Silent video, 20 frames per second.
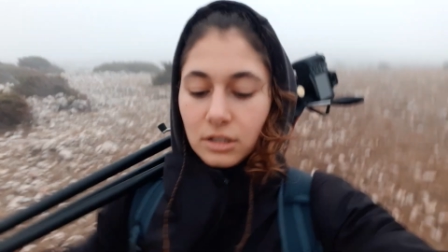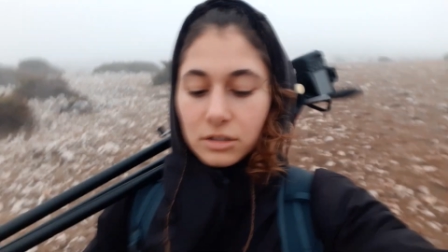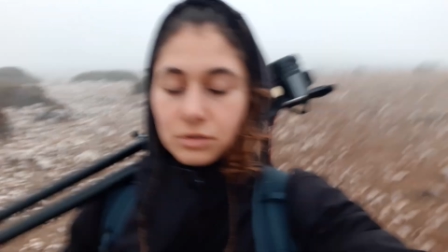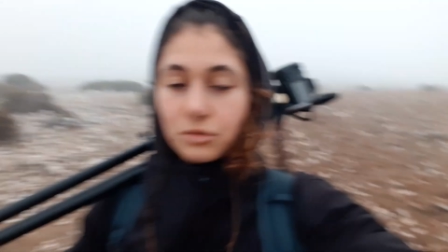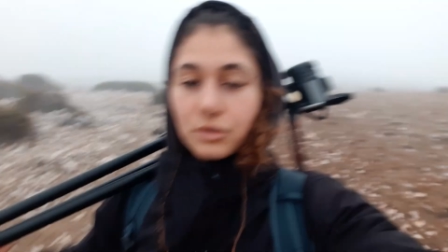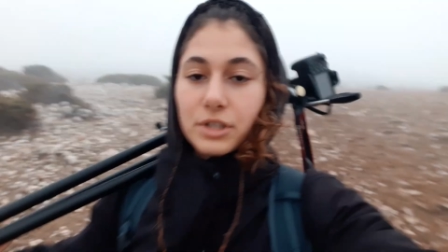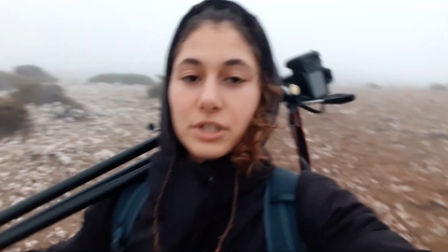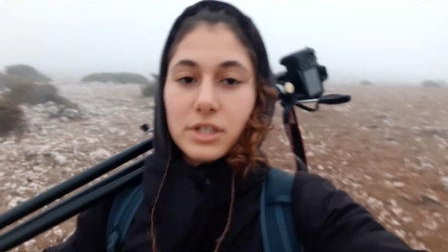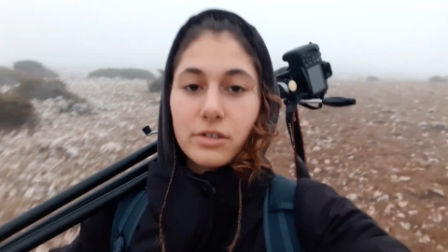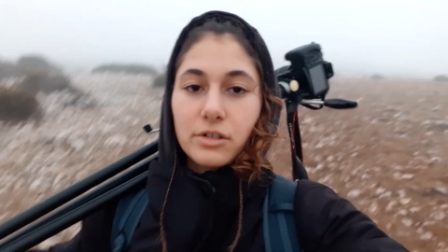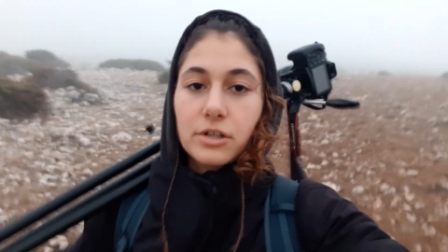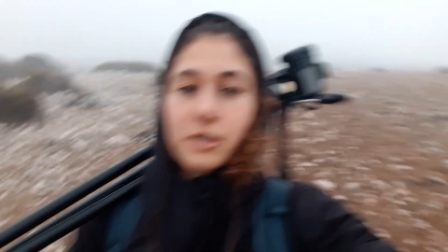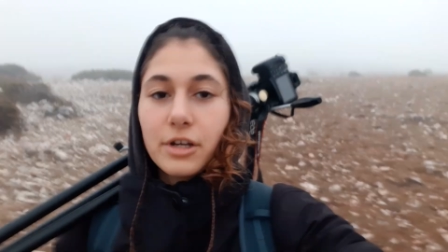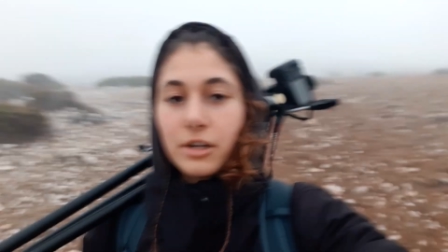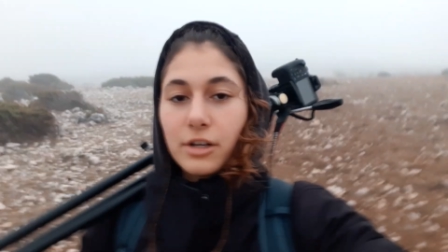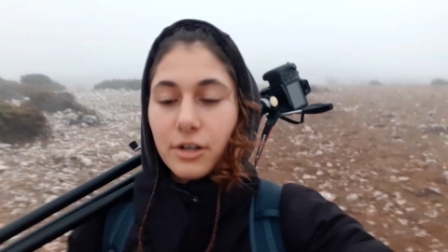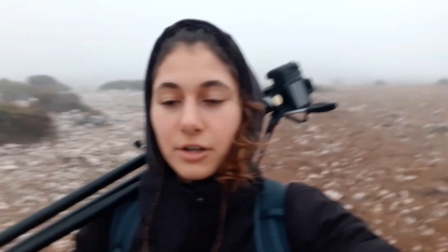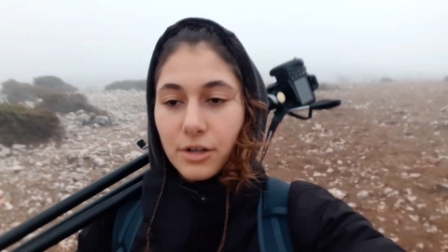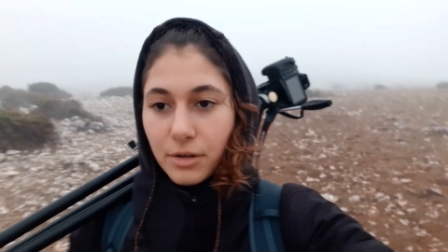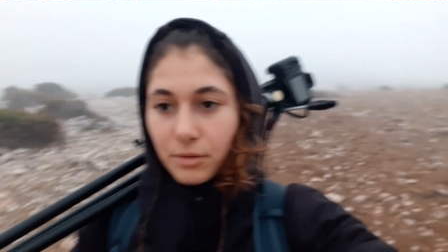Tourists are
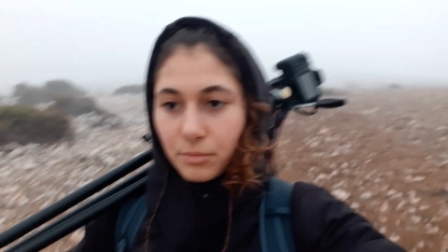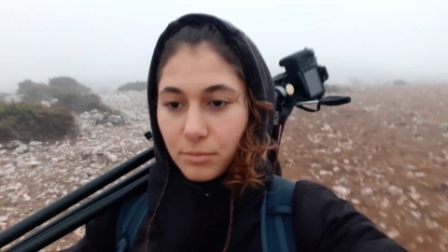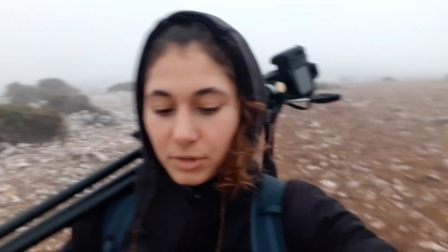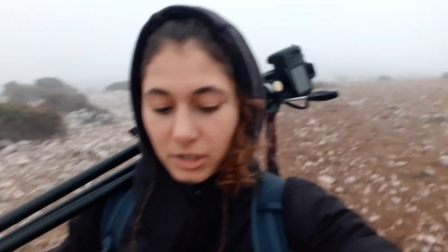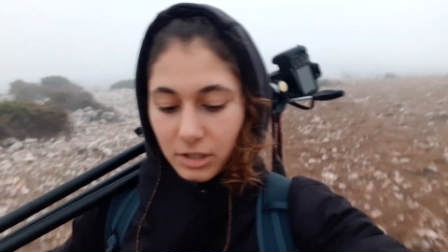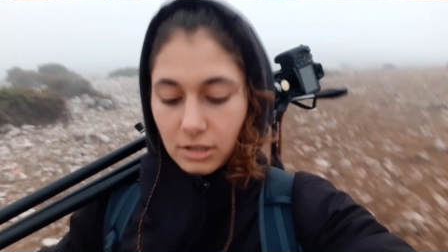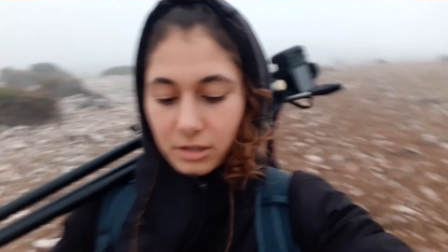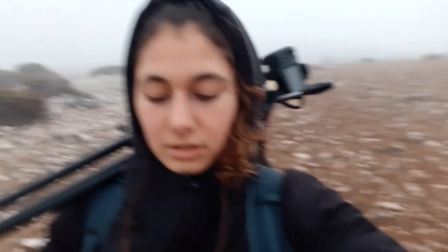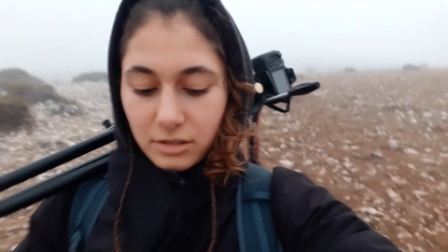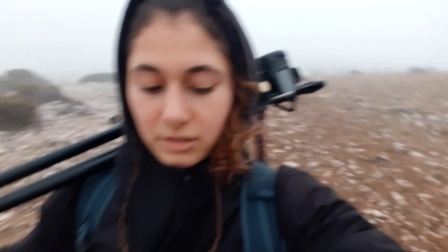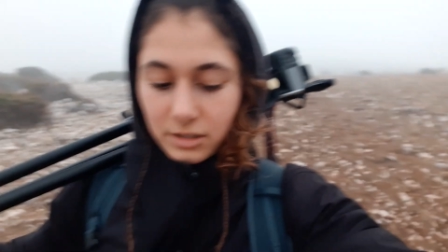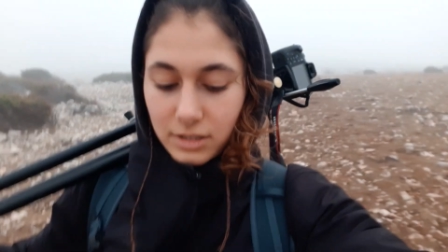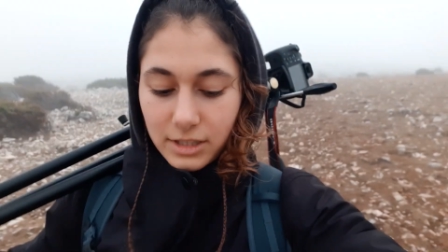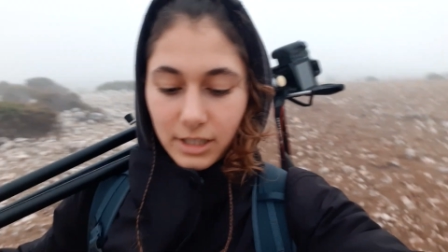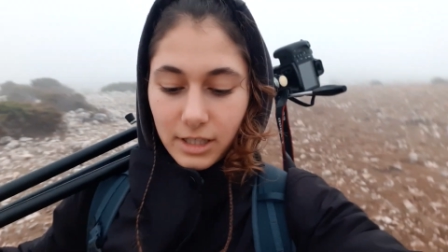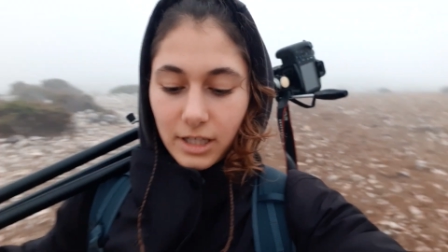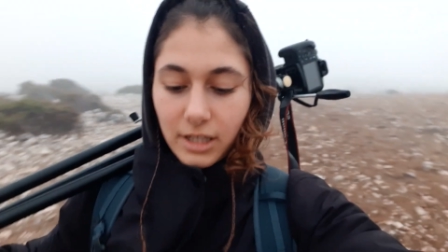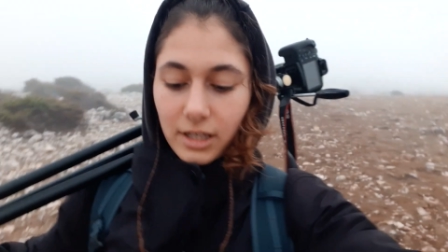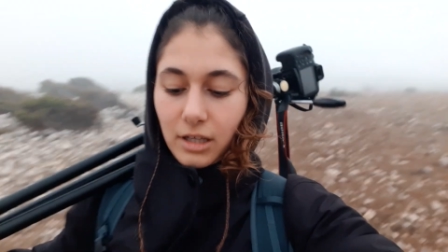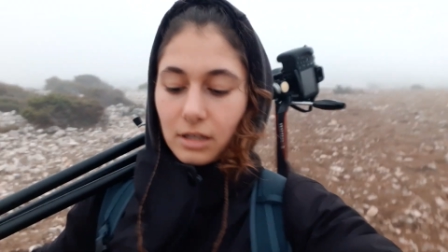here because
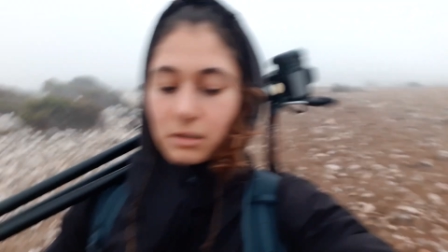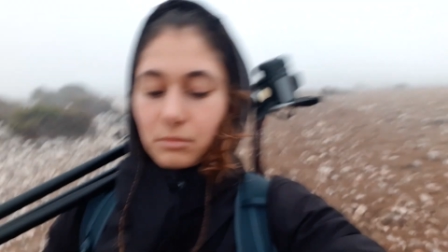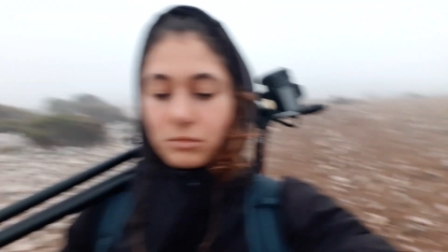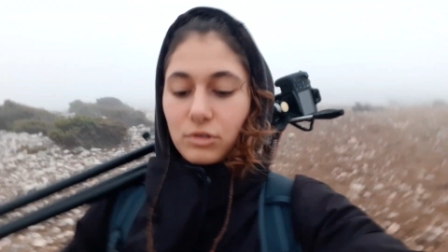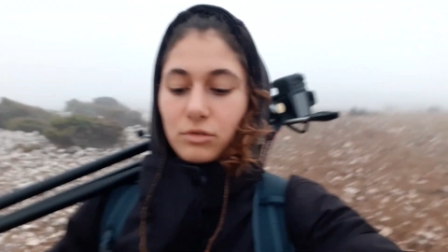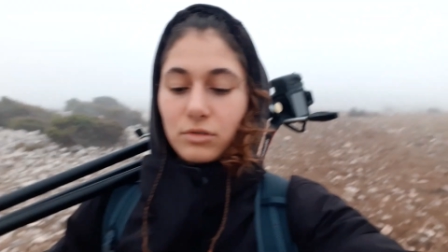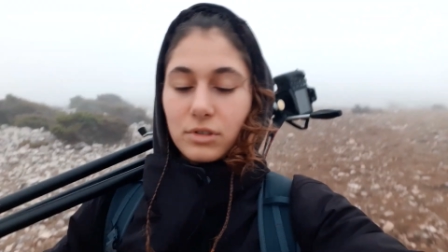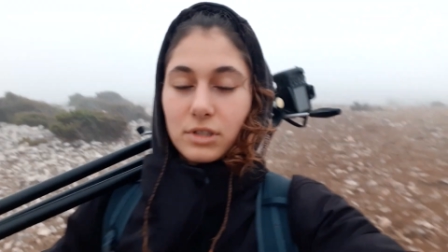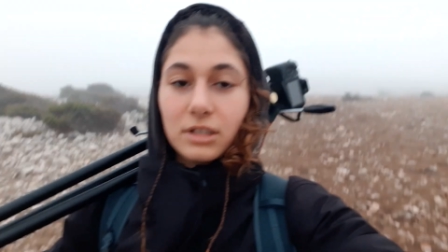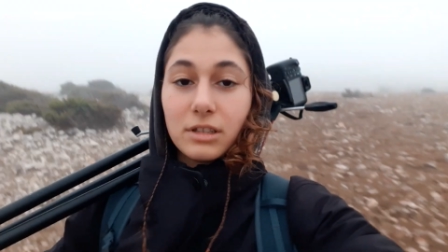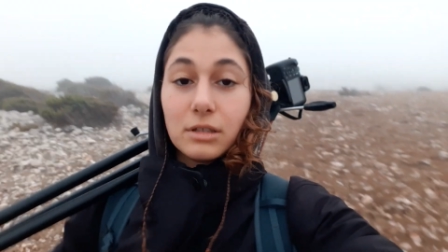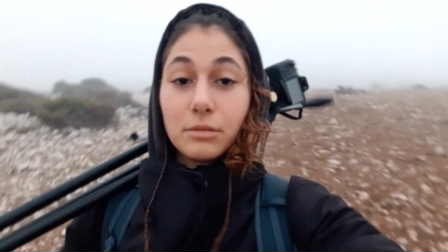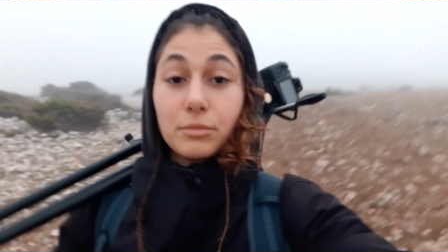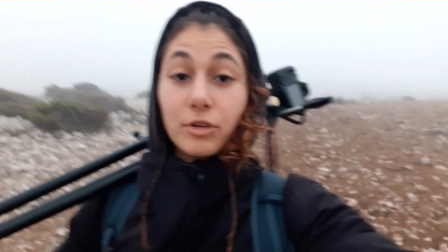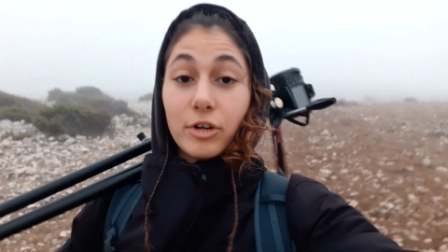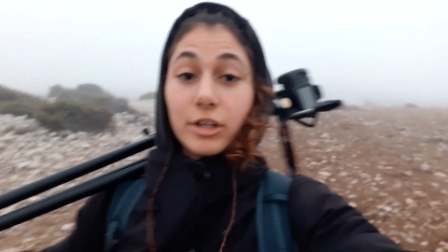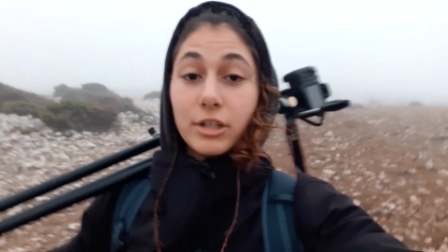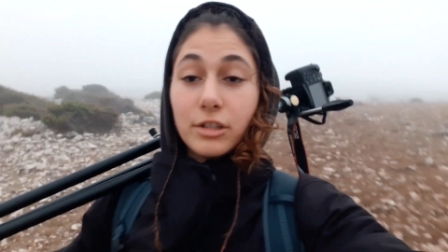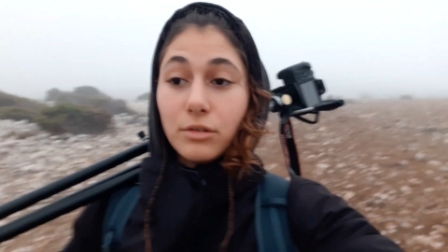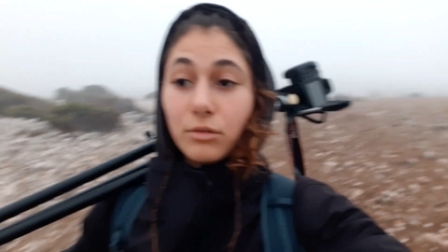they came to
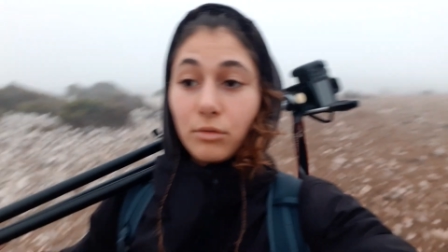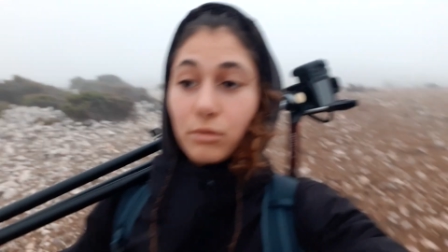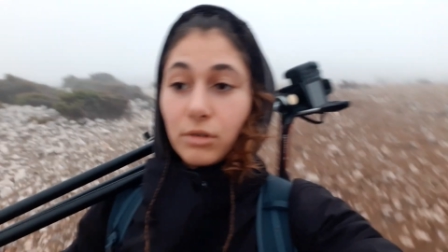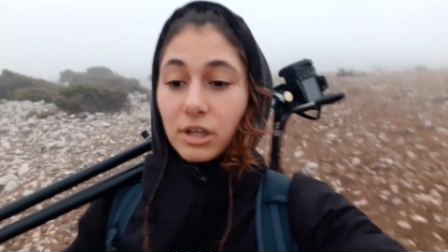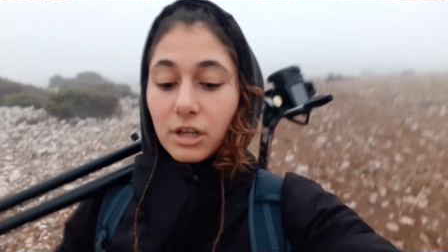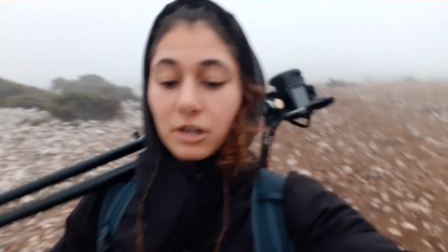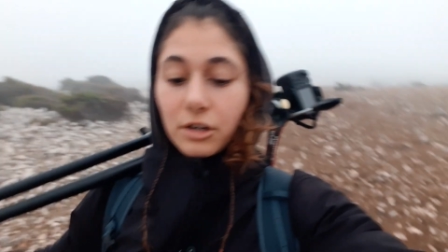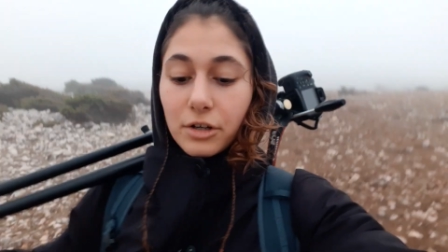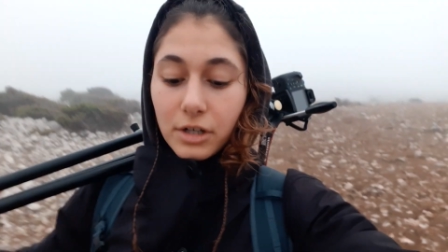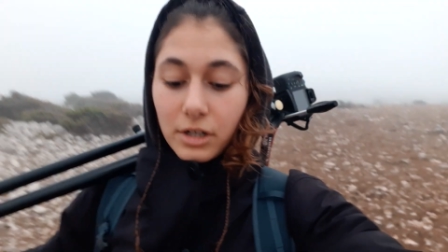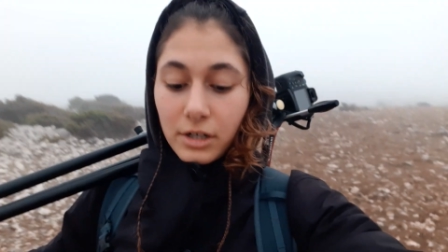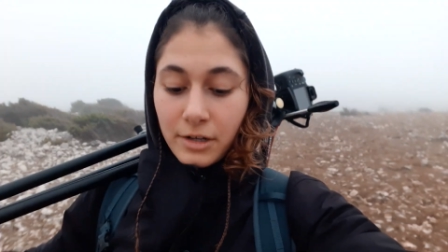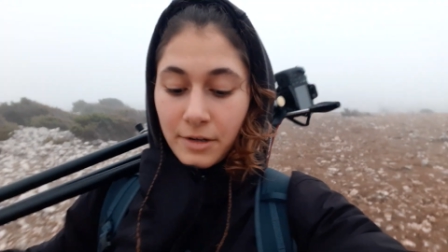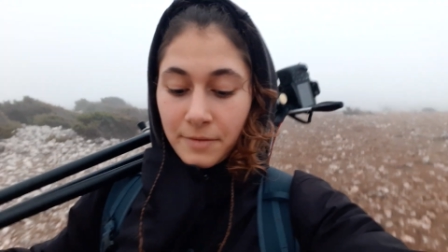celebrate New Year.